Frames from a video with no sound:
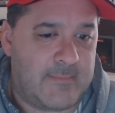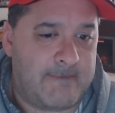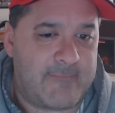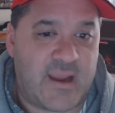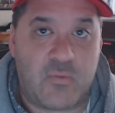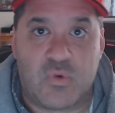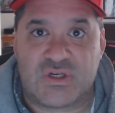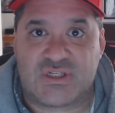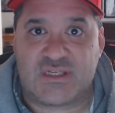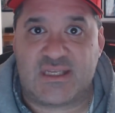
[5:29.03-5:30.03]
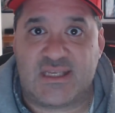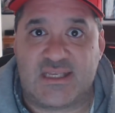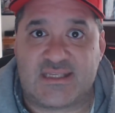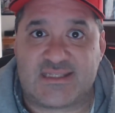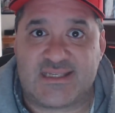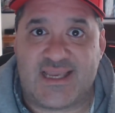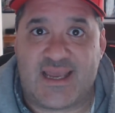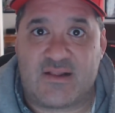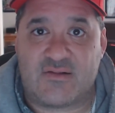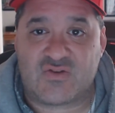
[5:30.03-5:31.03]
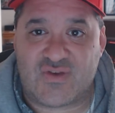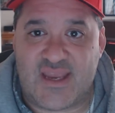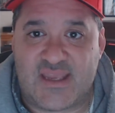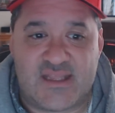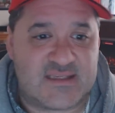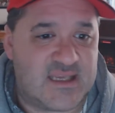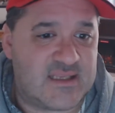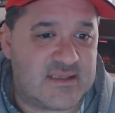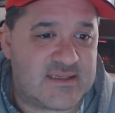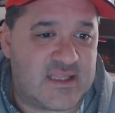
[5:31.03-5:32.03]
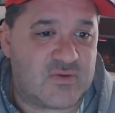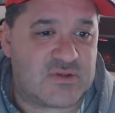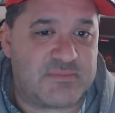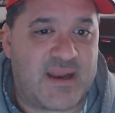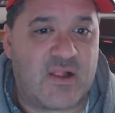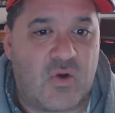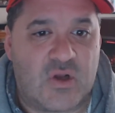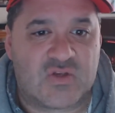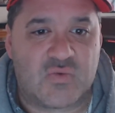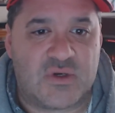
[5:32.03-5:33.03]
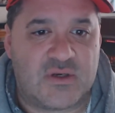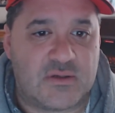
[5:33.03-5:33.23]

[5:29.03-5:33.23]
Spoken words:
I wish the Seattle Dragons and St. Louis Battlehawks would